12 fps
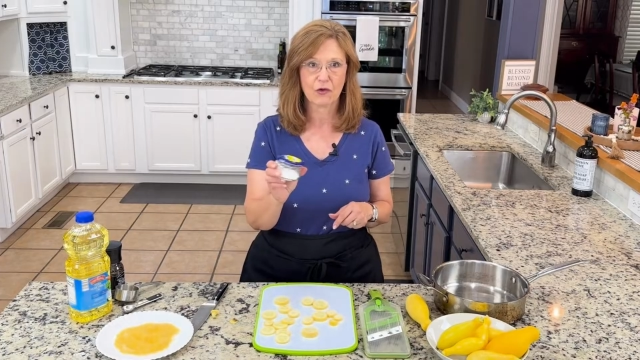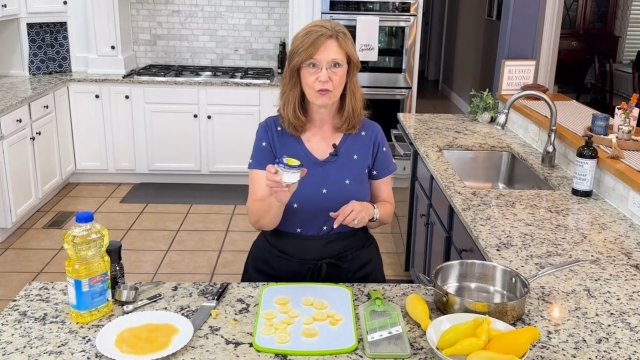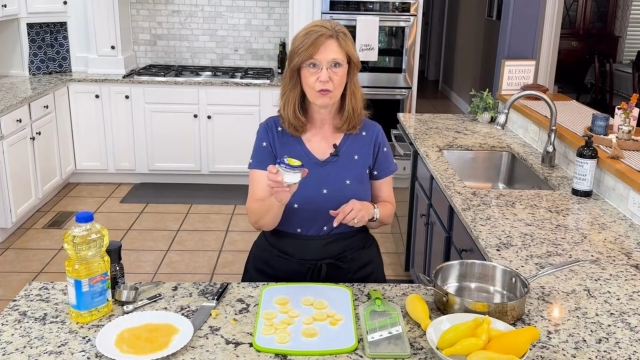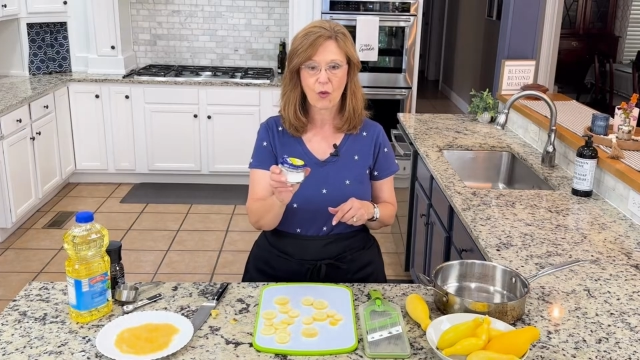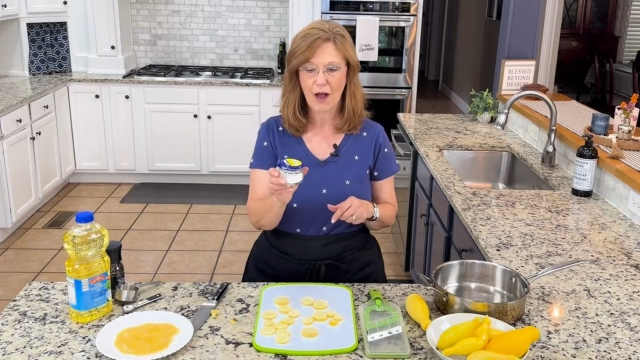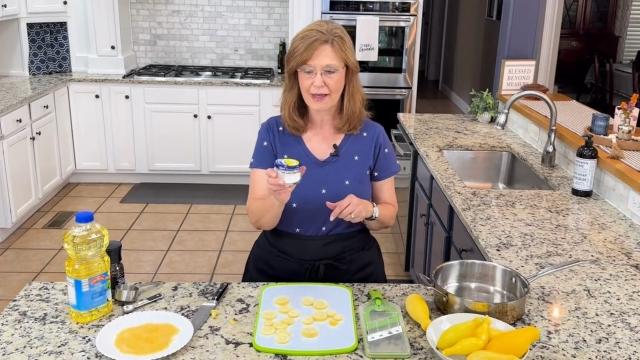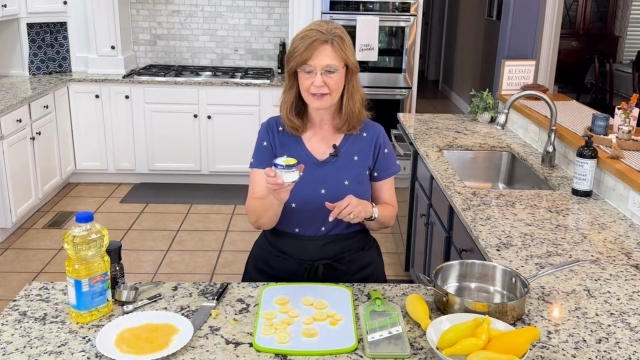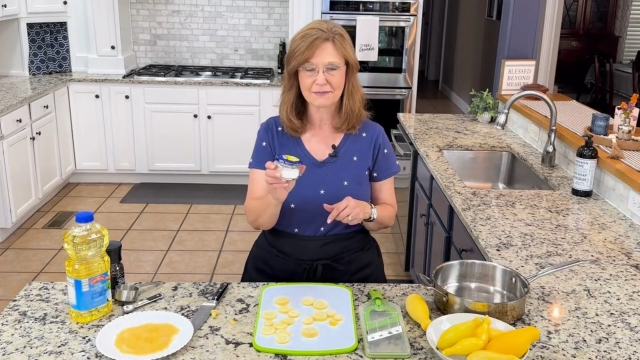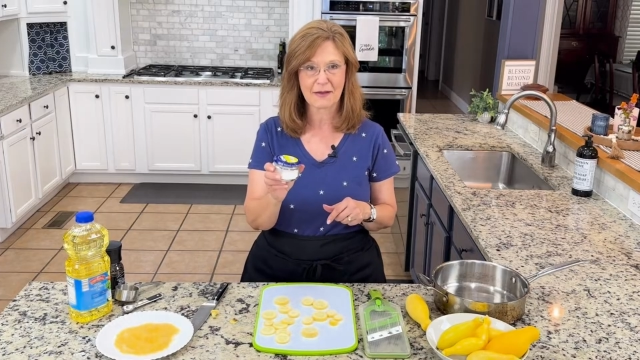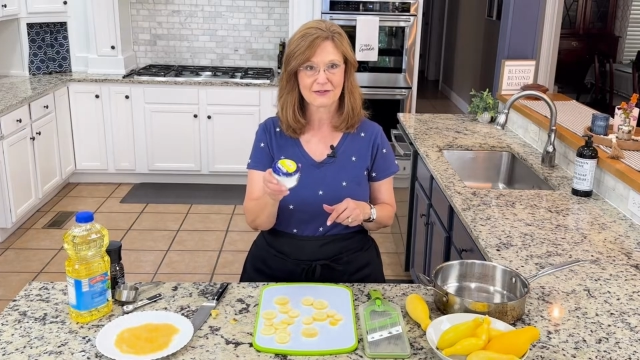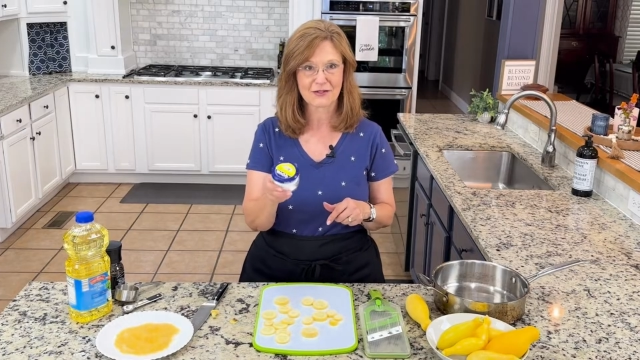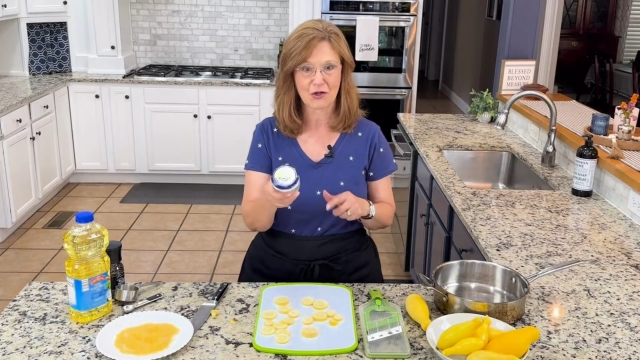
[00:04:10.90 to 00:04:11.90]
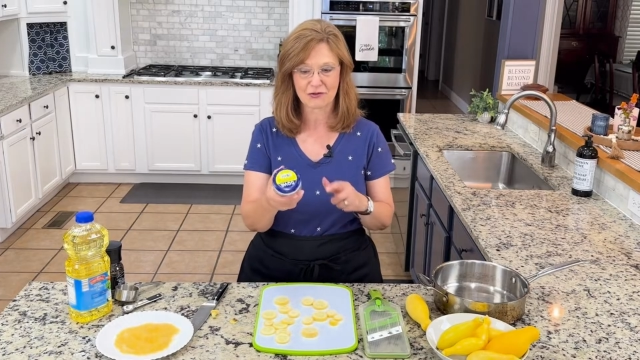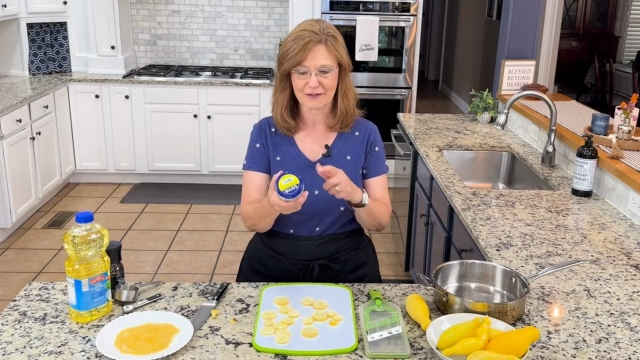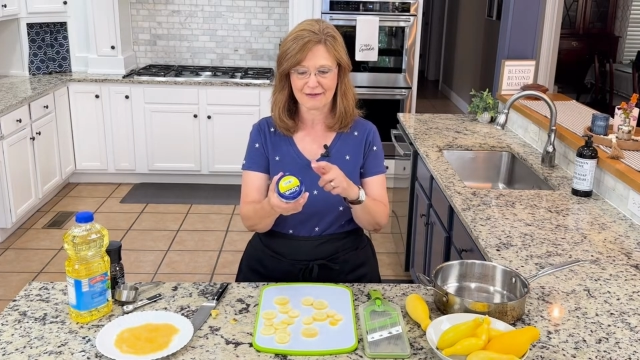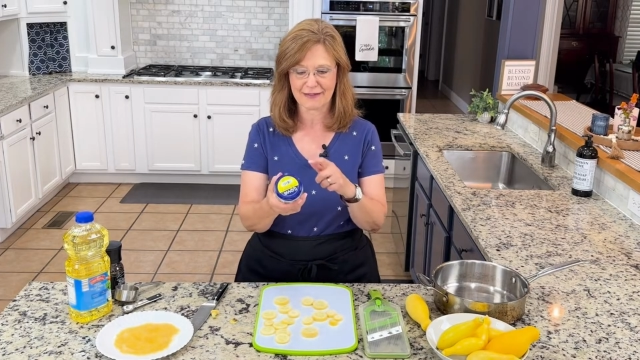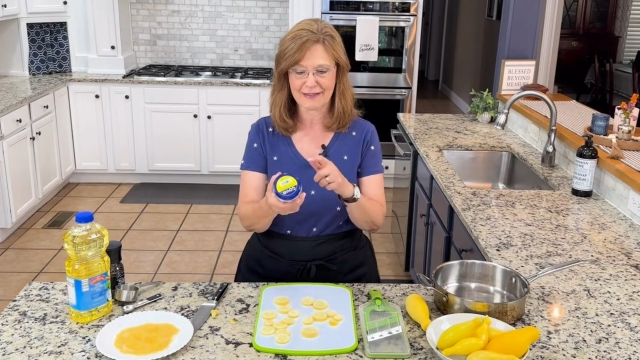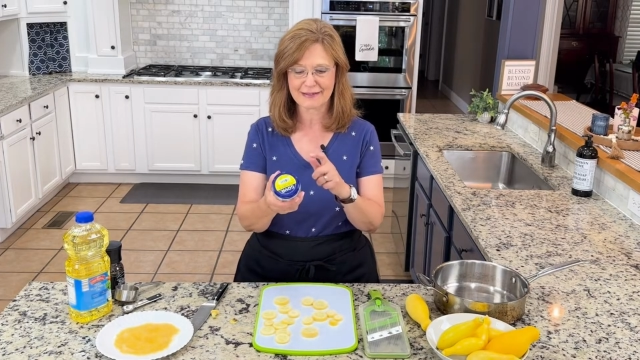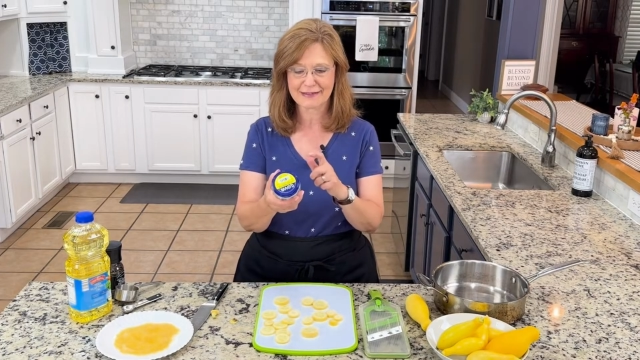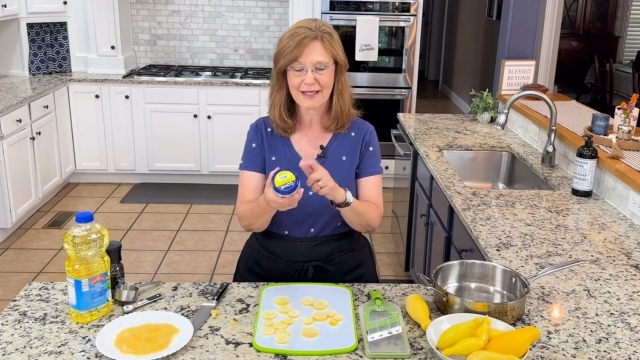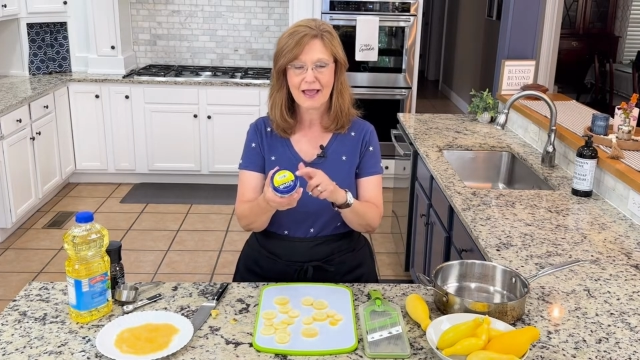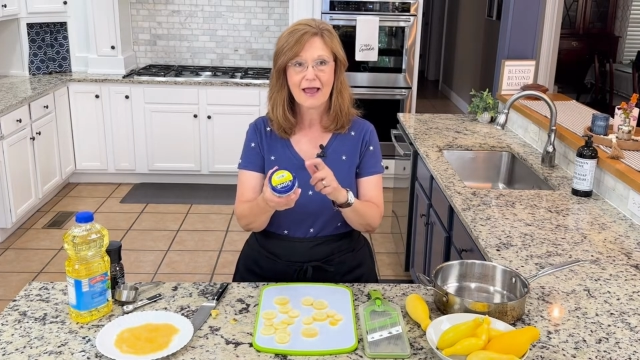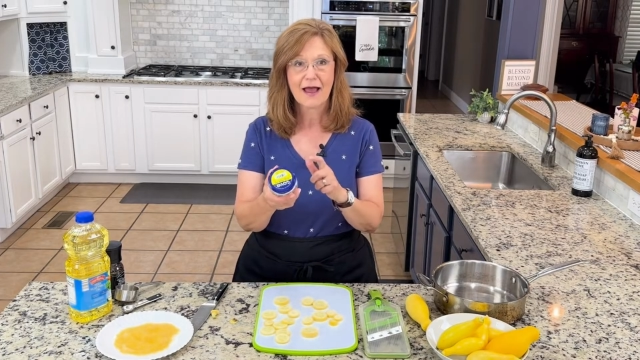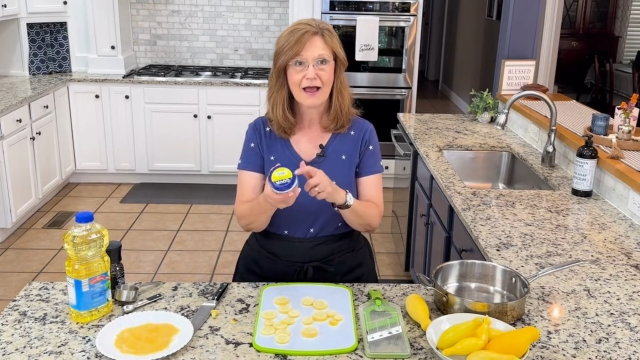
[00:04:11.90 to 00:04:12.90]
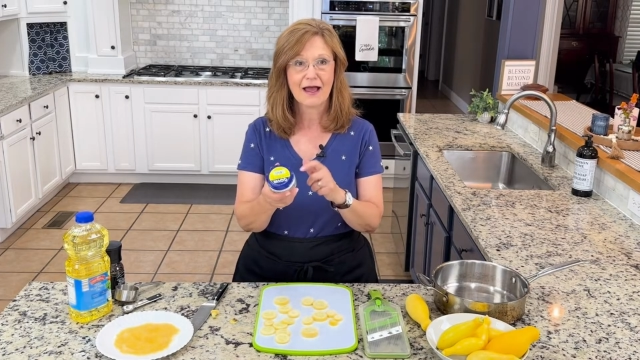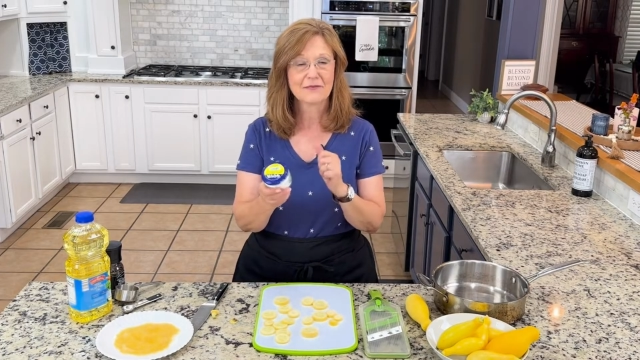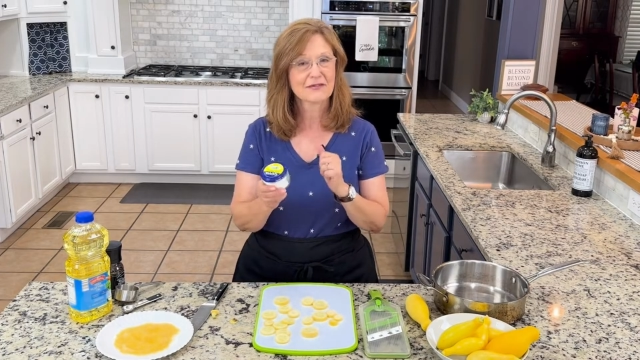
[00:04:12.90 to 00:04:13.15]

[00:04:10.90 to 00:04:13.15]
why is my salt in this? It's